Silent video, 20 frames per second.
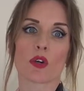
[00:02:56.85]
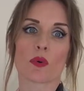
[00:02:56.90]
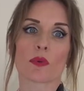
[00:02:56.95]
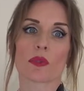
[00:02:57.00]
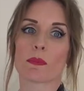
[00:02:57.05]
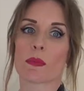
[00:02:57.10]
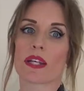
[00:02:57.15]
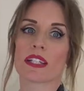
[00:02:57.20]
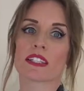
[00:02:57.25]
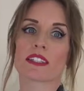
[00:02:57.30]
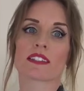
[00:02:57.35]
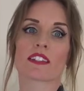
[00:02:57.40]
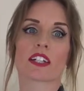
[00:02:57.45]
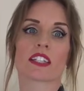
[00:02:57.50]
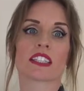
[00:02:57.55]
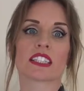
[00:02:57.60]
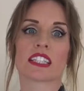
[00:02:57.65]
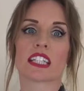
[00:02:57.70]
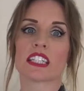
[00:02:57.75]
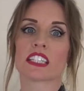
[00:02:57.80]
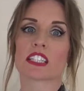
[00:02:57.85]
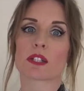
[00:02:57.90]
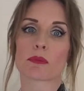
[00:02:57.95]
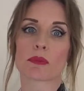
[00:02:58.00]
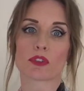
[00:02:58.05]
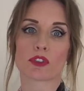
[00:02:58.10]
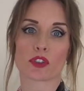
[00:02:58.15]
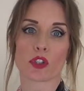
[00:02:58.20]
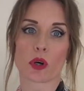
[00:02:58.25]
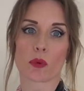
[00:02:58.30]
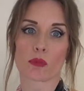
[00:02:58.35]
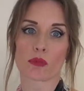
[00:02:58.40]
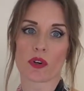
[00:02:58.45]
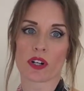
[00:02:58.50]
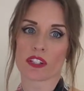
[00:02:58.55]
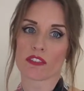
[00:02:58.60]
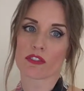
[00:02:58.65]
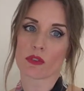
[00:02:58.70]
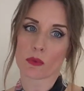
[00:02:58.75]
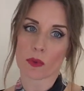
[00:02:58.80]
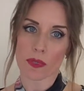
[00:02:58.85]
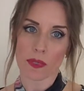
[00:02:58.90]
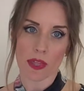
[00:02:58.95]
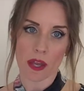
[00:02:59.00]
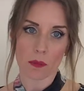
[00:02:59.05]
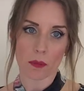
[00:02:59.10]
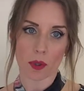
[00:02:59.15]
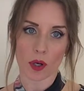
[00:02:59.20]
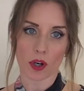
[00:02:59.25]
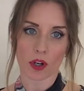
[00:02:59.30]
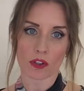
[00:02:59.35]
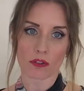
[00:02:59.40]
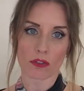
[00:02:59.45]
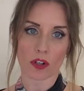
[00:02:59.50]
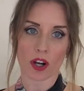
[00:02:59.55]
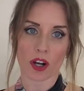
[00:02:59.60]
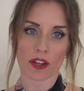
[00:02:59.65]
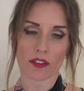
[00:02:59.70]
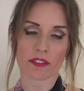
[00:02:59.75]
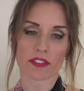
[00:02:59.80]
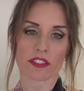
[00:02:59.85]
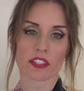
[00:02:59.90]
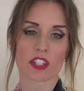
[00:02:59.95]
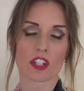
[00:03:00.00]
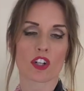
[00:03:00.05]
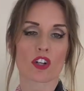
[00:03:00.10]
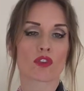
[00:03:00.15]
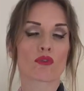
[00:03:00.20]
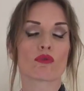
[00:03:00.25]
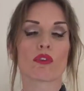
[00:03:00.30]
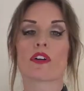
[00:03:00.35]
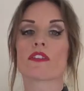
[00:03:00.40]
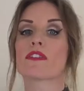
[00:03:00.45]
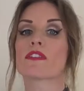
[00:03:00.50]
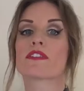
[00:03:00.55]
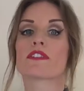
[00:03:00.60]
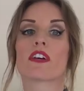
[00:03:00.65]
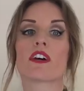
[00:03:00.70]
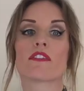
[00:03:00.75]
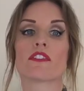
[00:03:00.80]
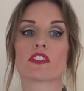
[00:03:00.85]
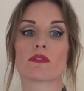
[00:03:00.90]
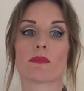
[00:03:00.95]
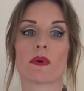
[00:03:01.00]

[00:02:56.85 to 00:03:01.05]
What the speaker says: we may decide to kit up the job ready for when that part arrives, run the surface